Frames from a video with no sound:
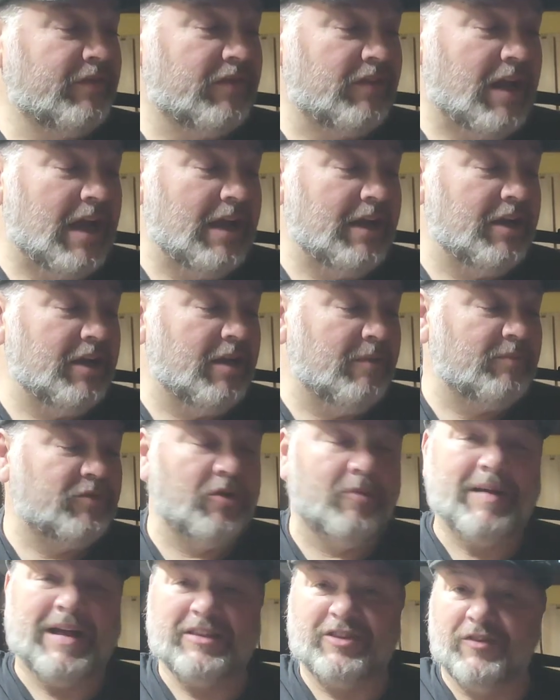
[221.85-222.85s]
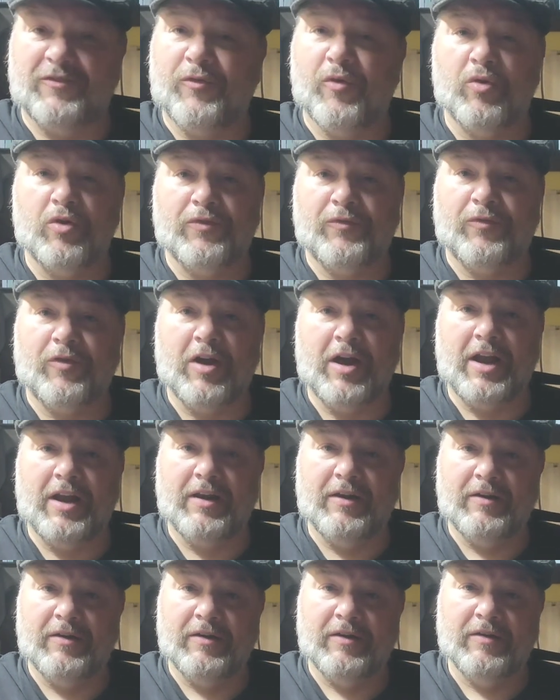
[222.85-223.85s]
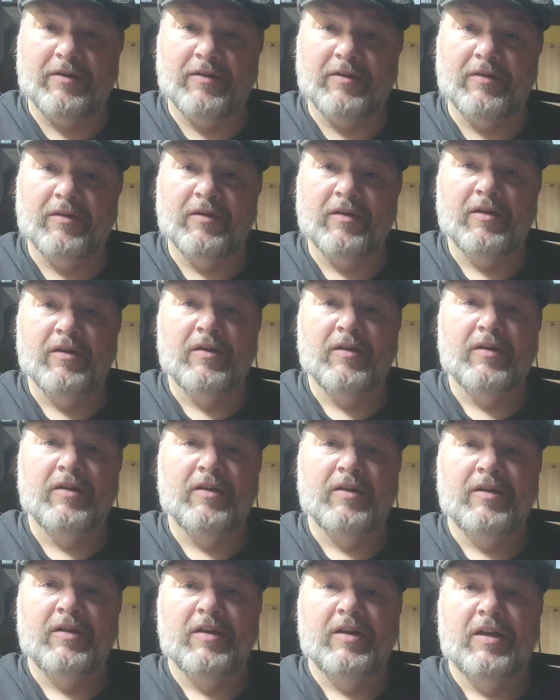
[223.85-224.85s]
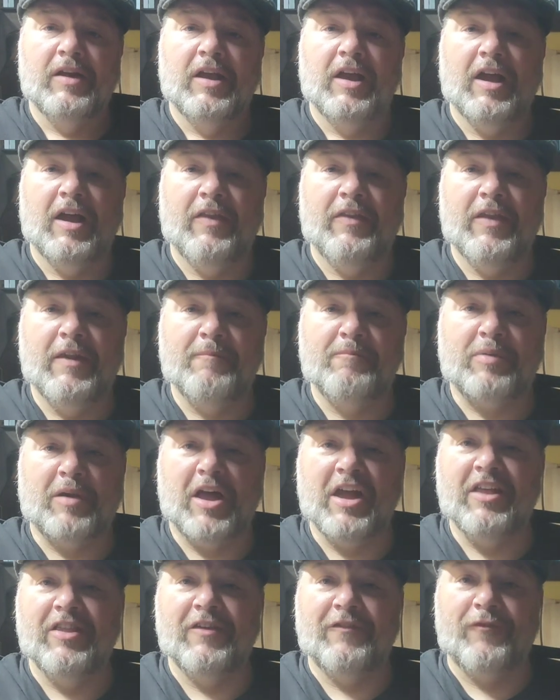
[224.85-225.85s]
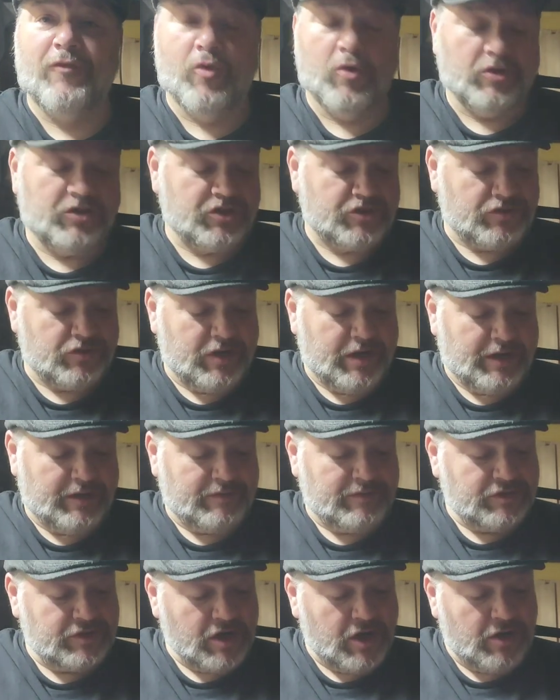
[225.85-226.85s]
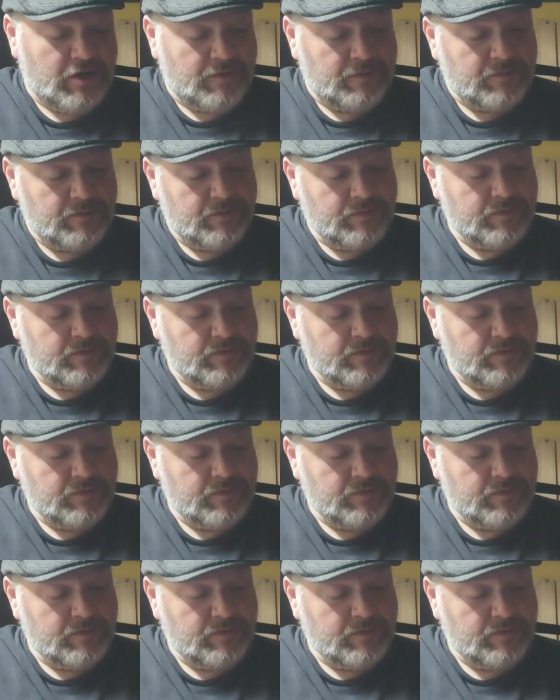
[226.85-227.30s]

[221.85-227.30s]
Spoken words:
sliding up to about the fourth fret, and then playing the fourth string. So.